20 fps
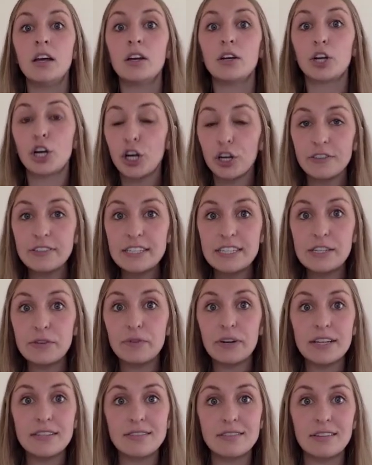Currency
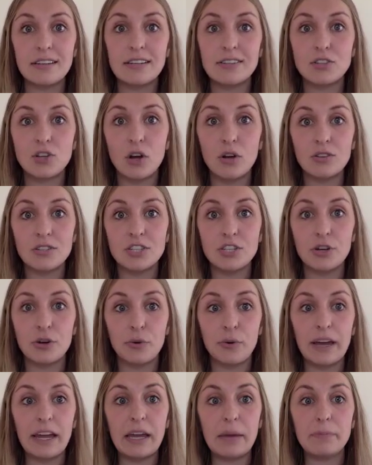risk is
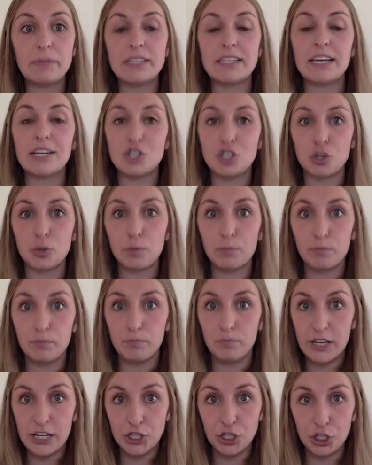also a potential
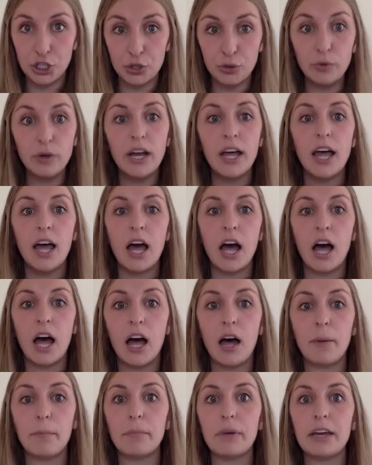issue.
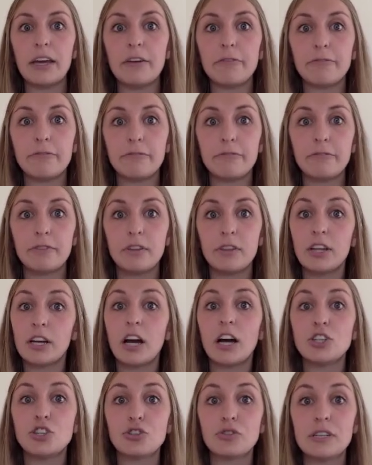If the
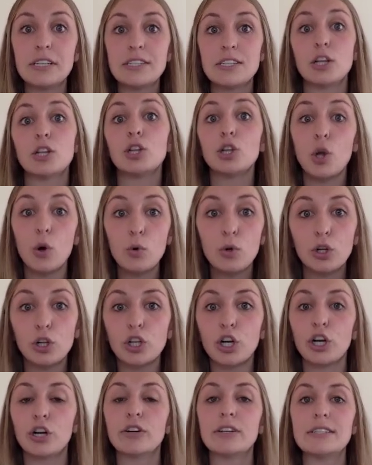country's local
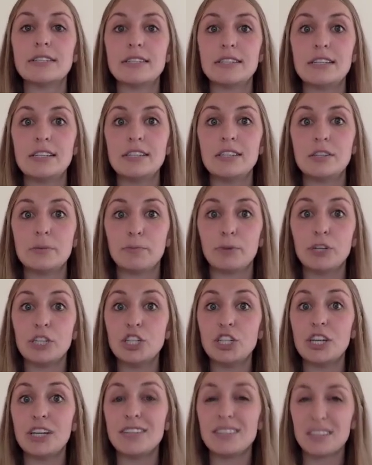currency
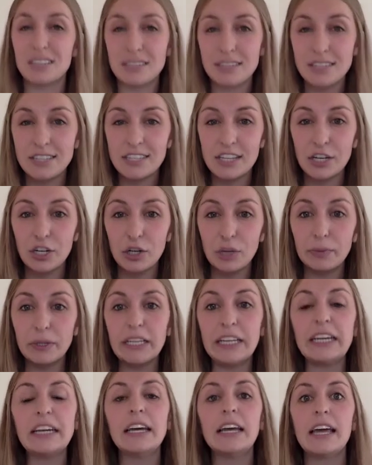depreciates
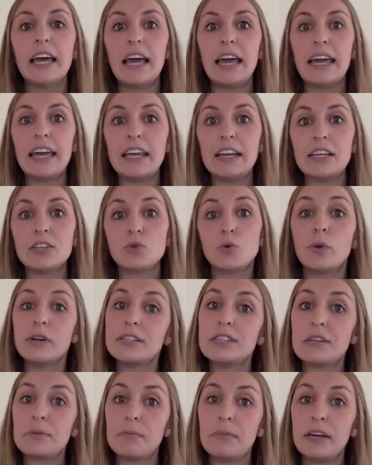considerably, it is
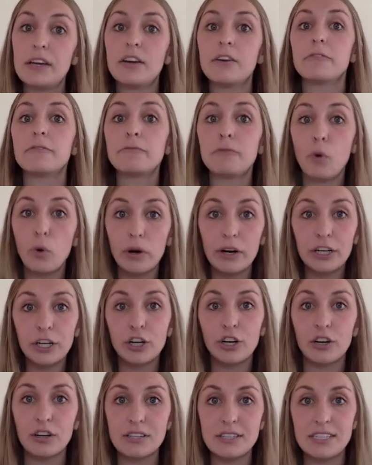going to make foreign
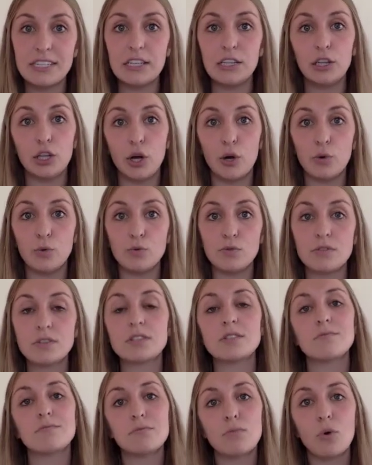currency
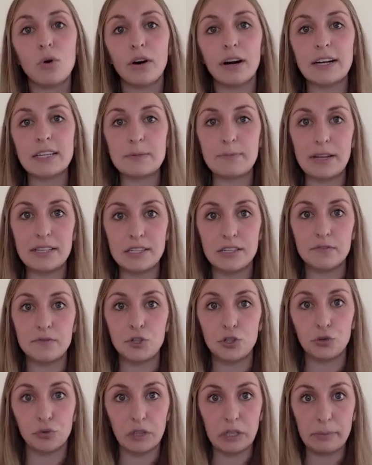loans more expensive
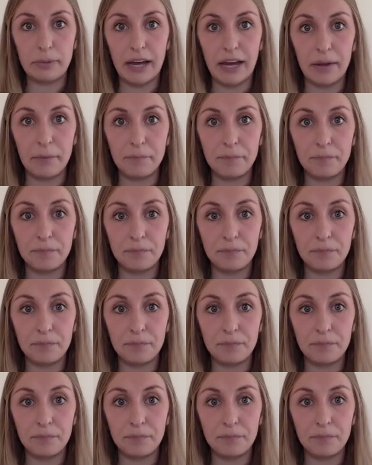to repay.